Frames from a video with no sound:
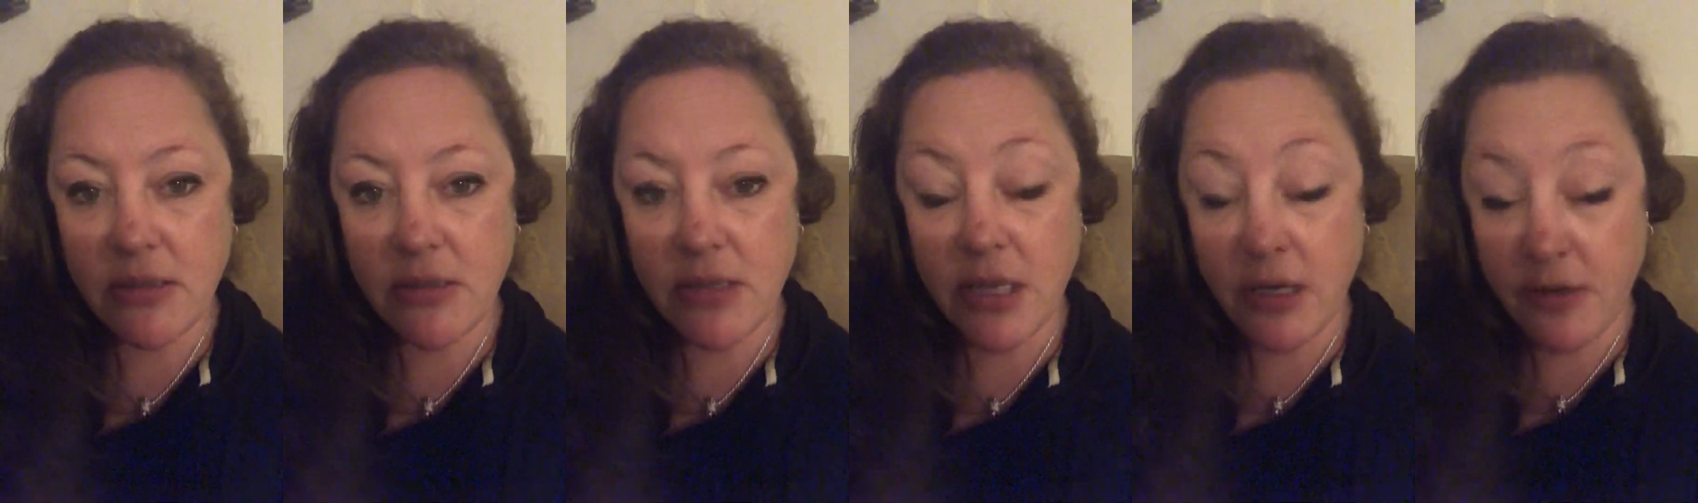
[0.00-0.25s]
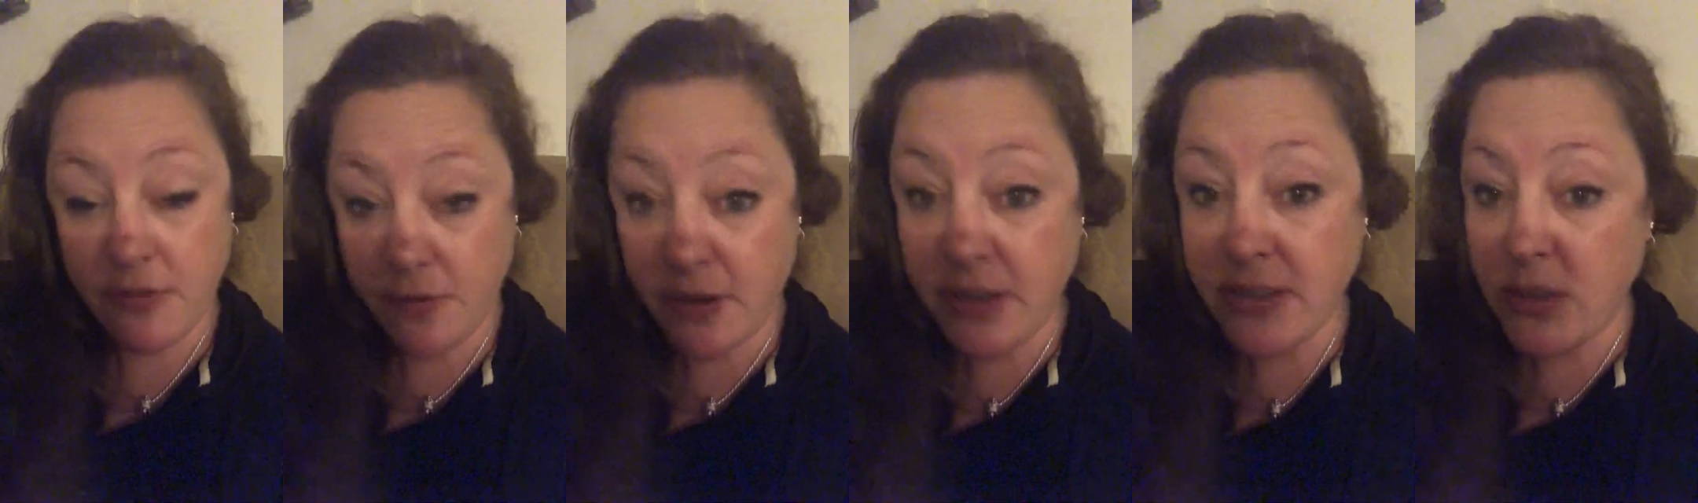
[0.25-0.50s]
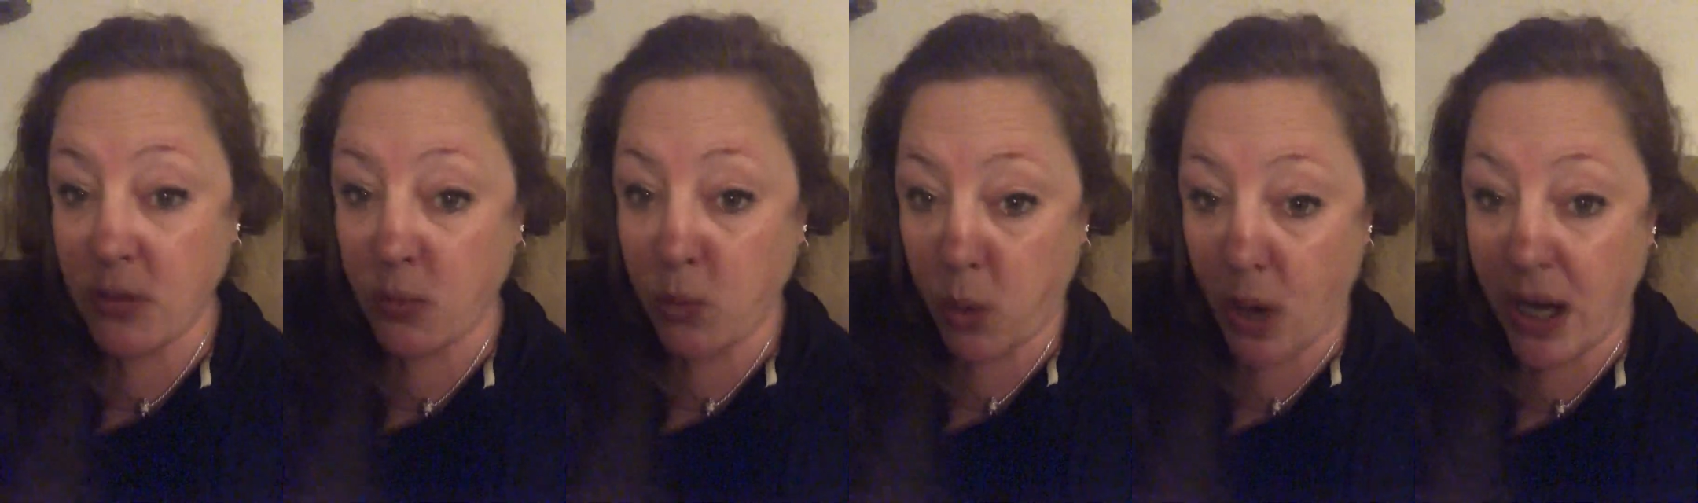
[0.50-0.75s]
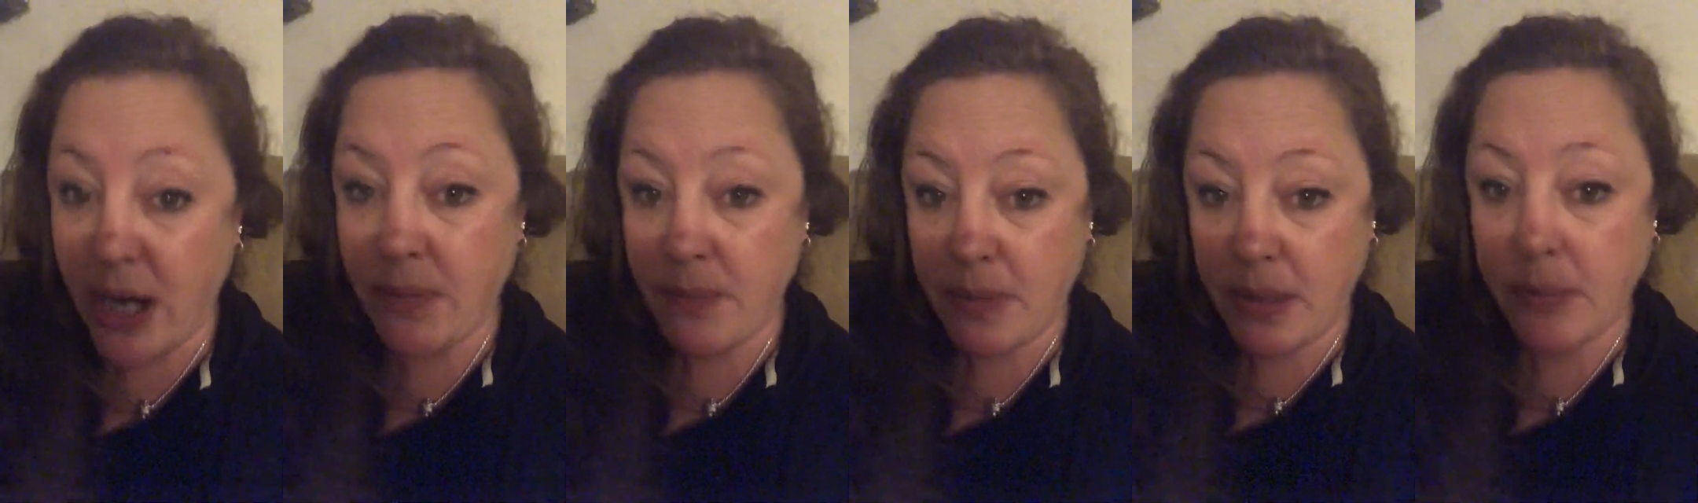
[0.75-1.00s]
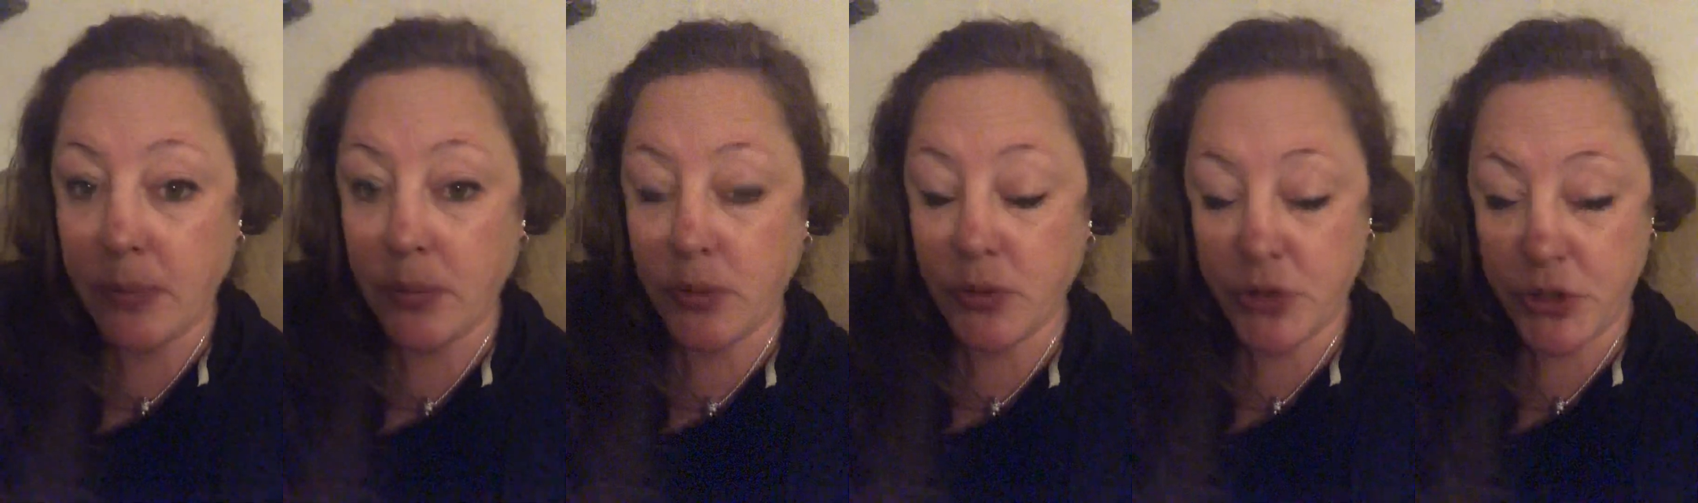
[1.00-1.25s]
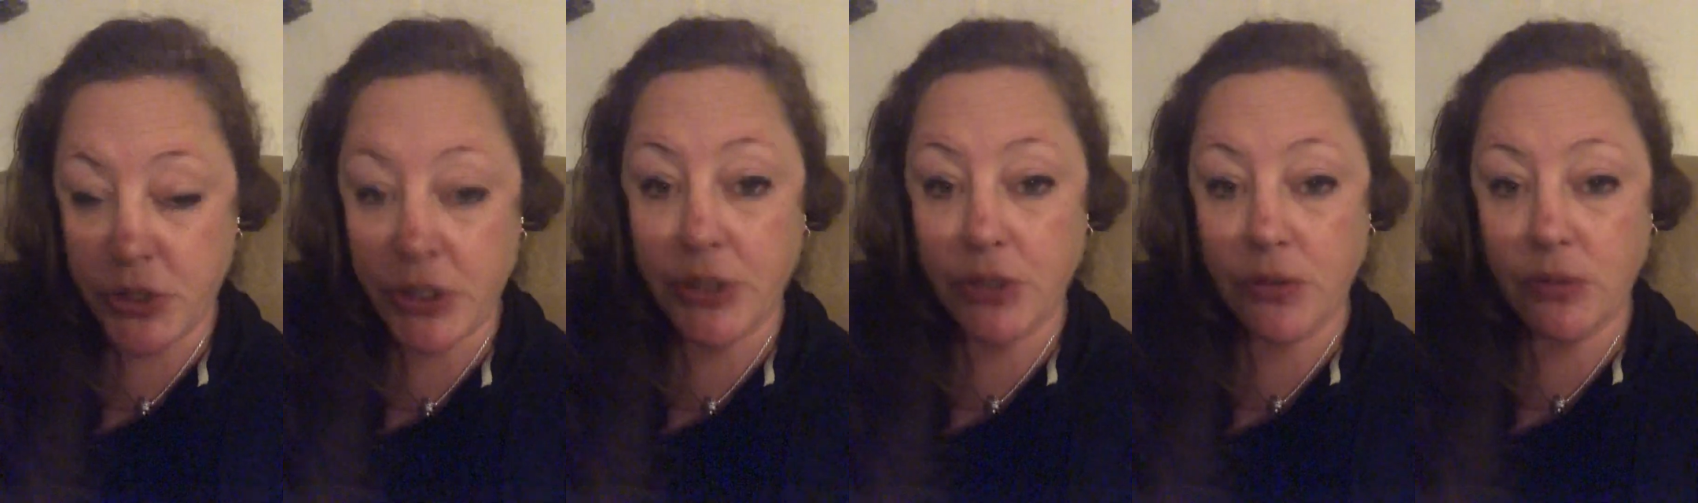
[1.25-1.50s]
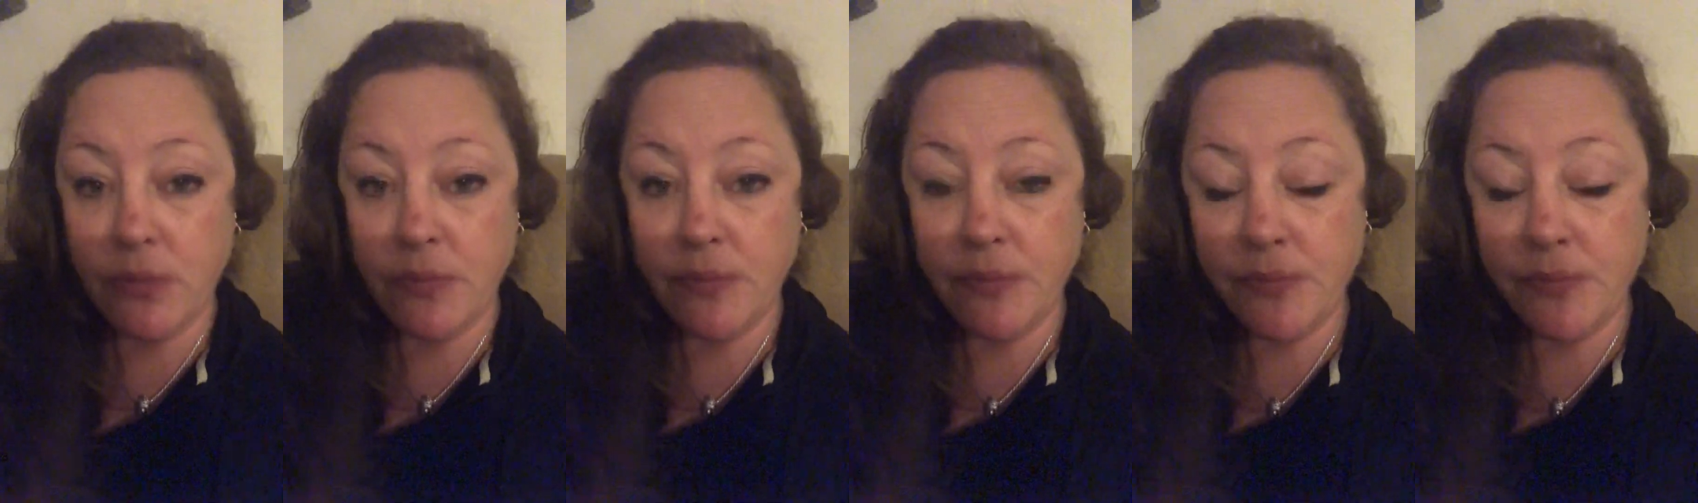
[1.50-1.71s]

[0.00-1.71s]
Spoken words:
It affected white people too.